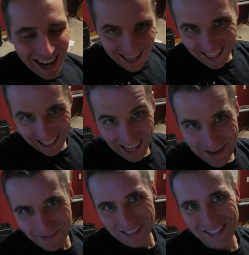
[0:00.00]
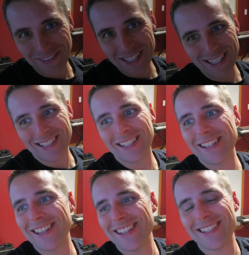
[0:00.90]
Guys, I can't believe
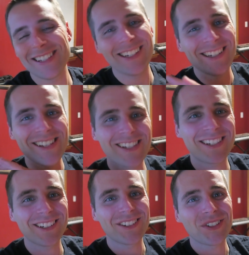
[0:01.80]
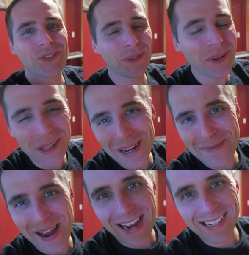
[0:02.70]
this. This is truly
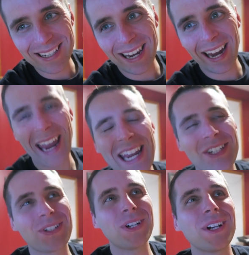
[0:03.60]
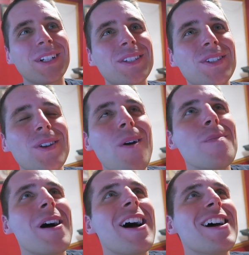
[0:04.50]
amazing. It took
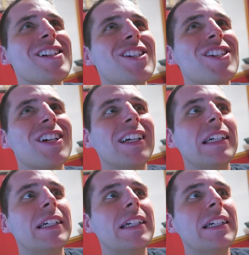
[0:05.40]
so much.